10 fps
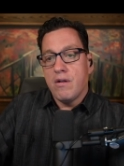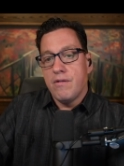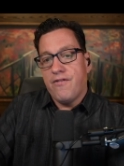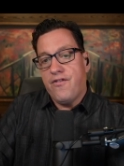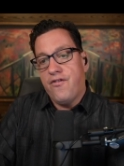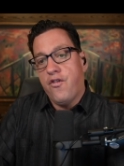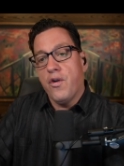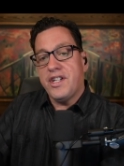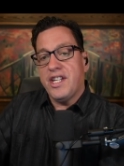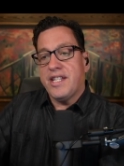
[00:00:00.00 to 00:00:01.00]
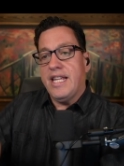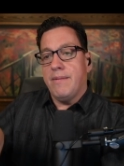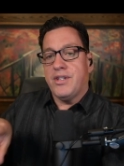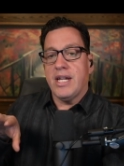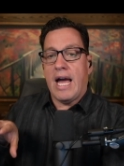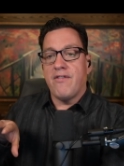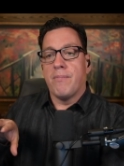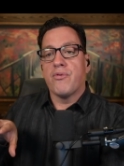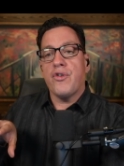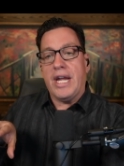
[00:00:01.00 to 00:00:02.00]
forces them to have a
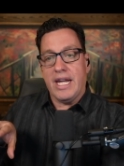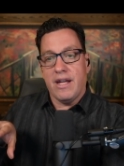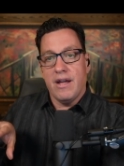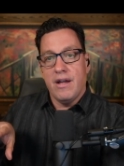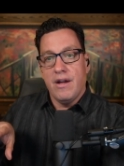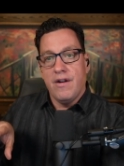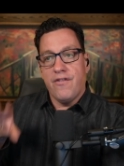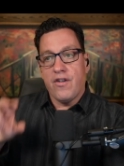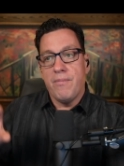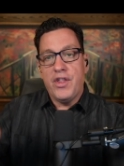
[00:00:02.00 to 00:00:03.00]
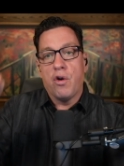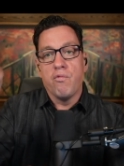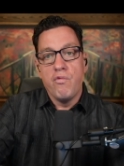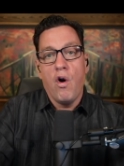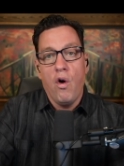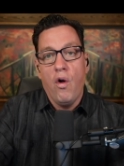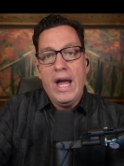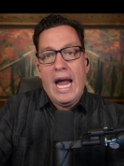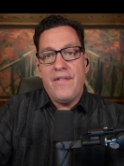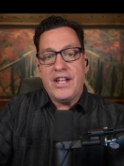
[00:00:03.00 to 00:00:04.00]
break from their role
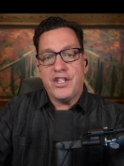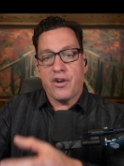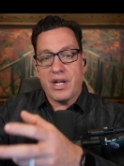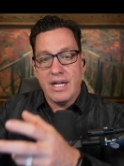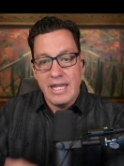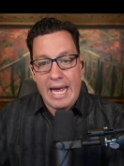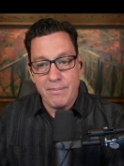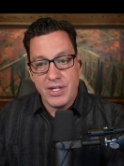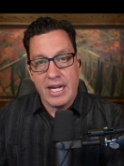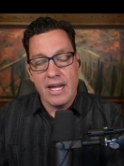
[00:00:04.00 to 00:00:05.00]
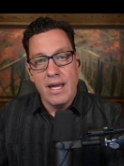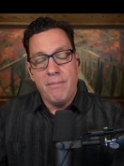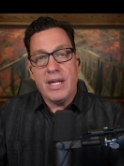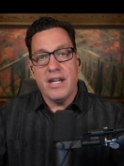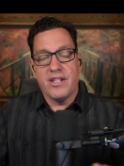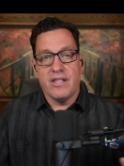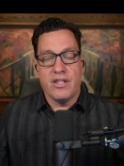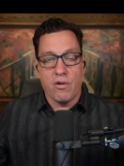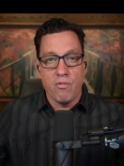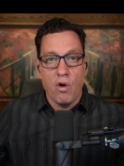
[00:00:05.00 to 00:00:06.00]
and they start collapsing because
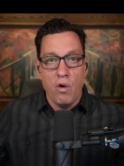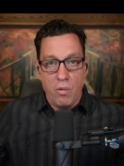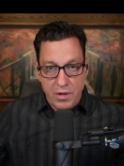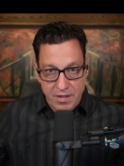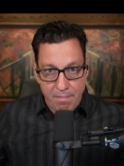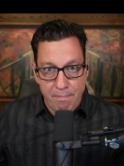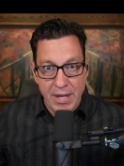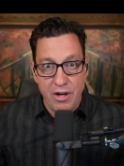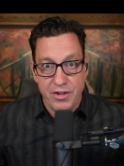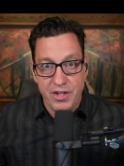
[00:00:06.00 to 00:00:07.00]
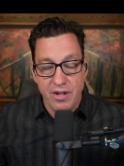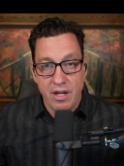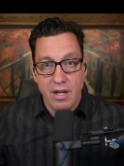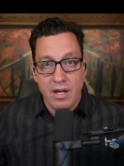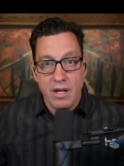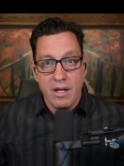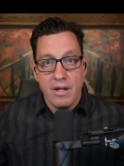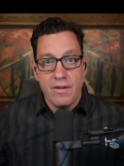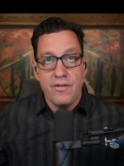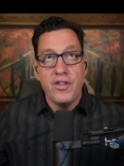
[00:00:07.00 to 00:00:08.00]
their role was built.
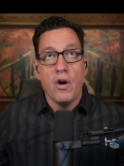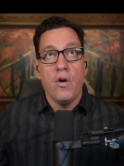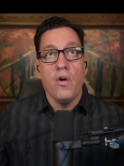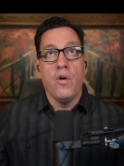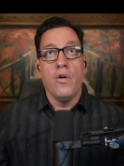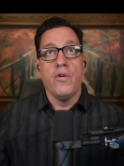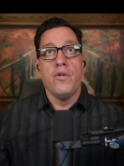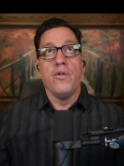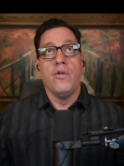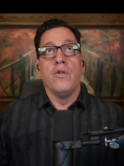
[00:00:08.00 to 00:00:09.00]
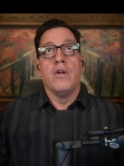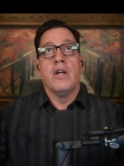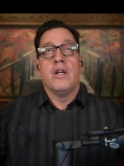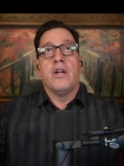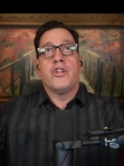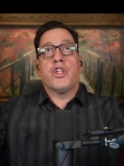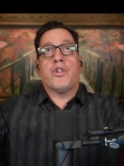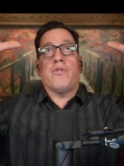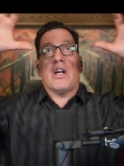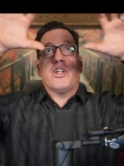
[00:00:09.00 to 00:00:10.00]
The whole
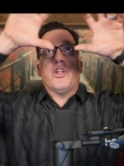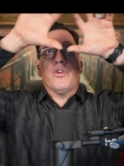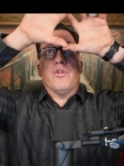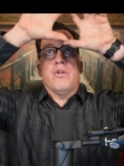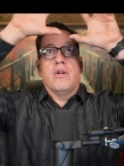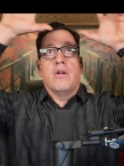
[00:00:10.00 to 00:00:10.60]
structure